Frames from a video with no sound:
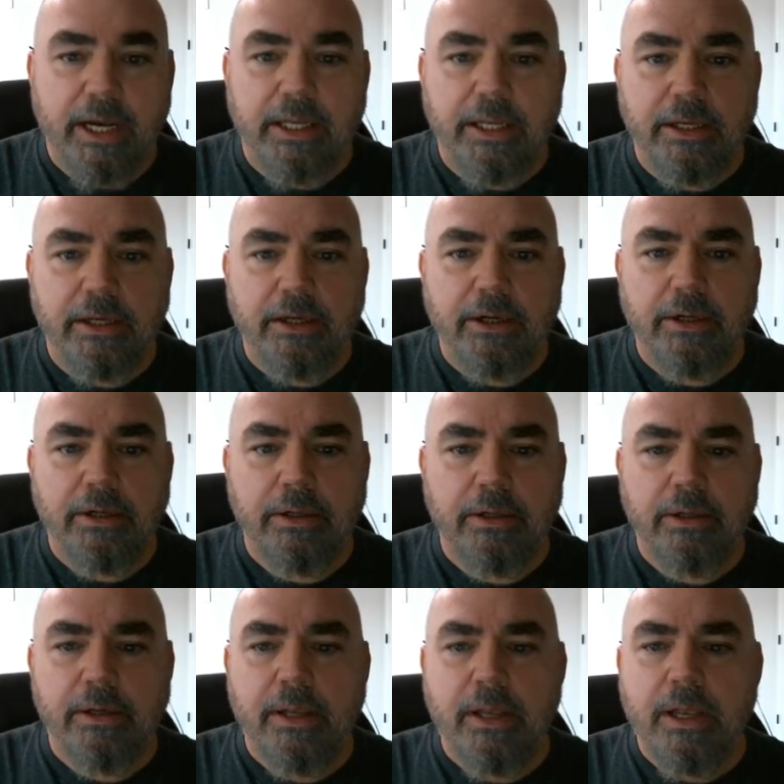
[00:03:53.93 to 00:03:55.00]
of here.
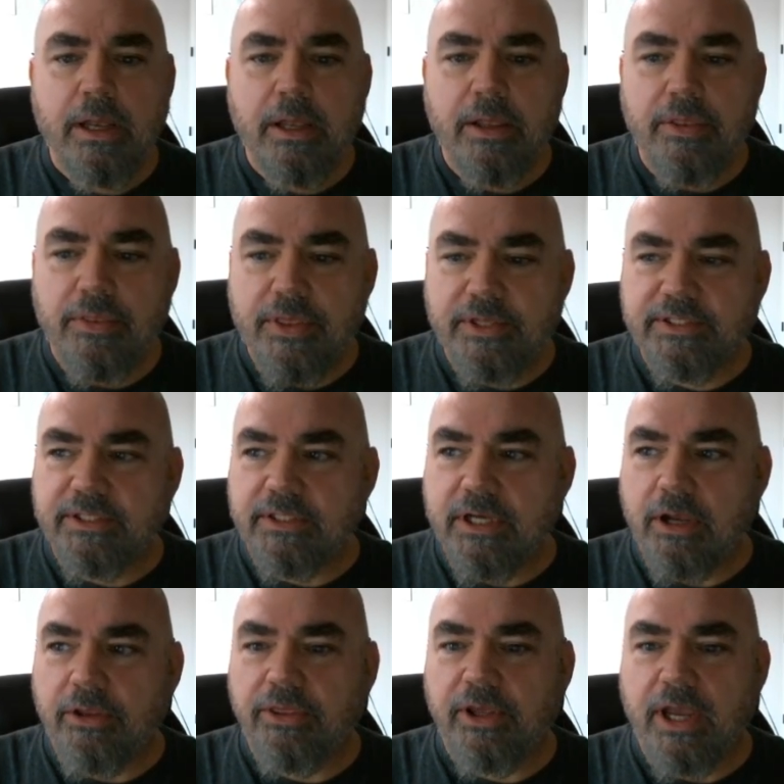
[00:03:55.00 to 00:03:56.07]
This is
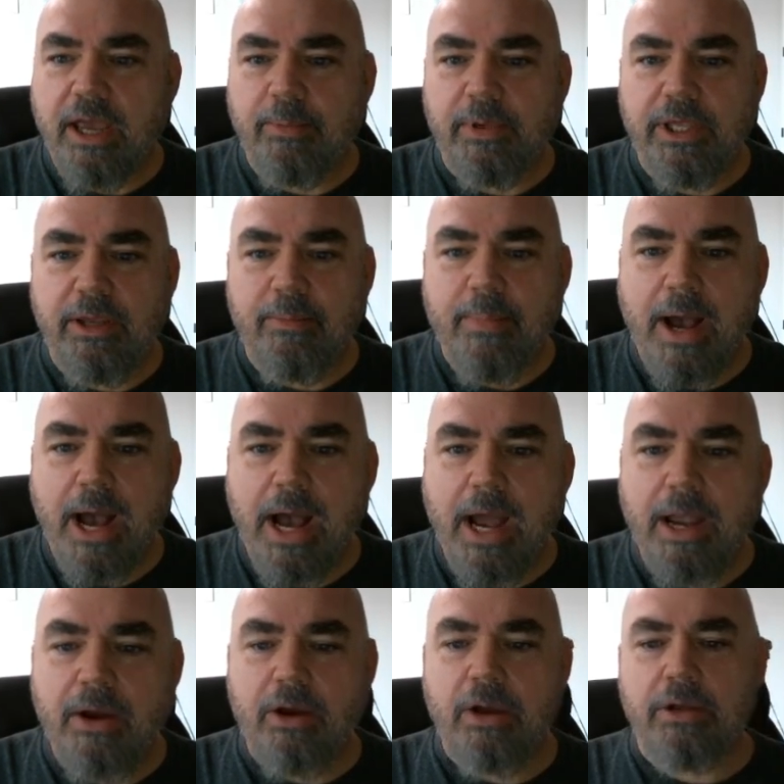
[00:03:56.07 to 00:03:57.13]
another thing I've been keeping my
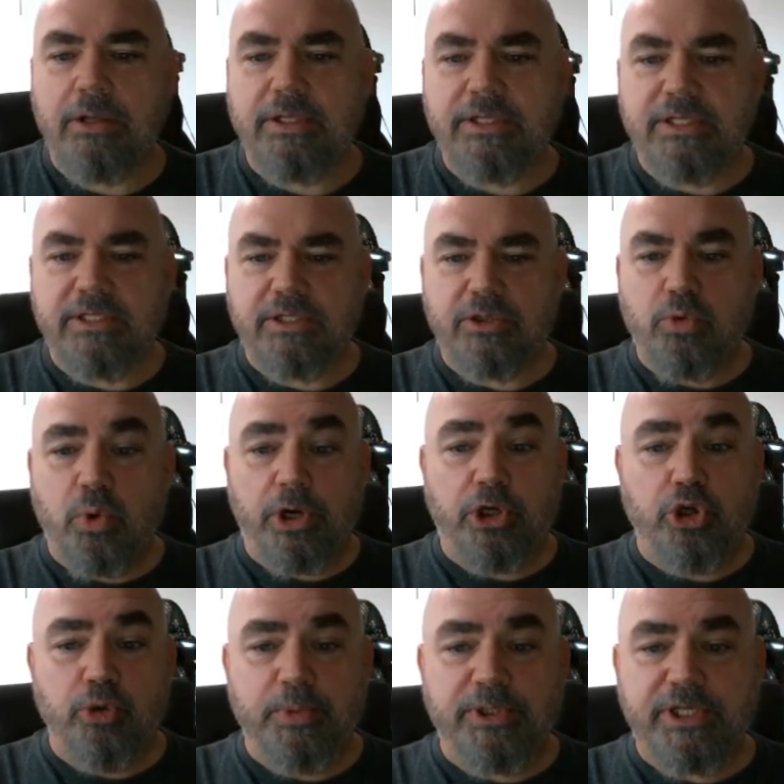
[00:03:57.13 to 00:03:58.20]
eye on. This is
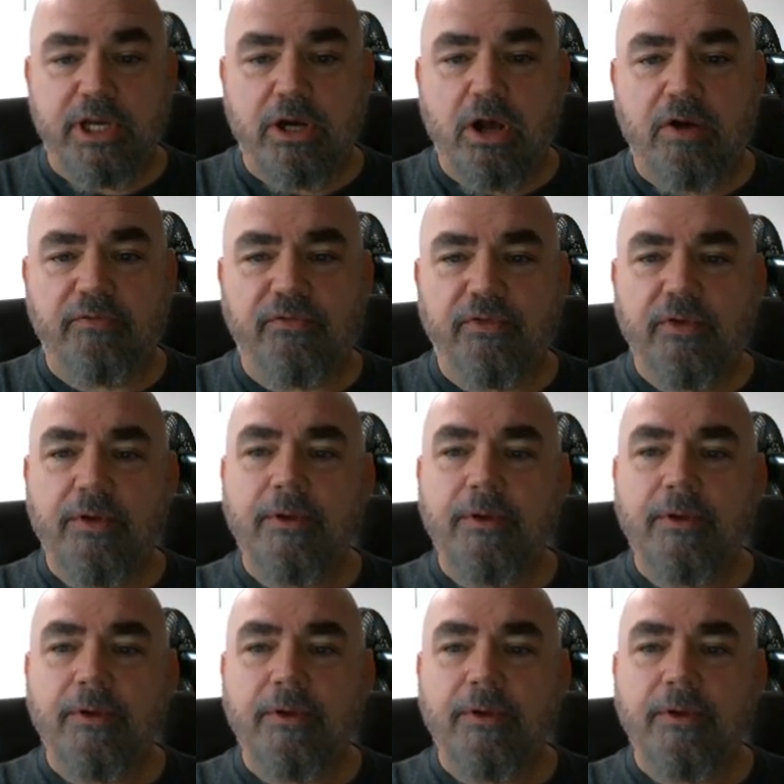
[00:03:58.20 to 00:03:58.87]
22% off.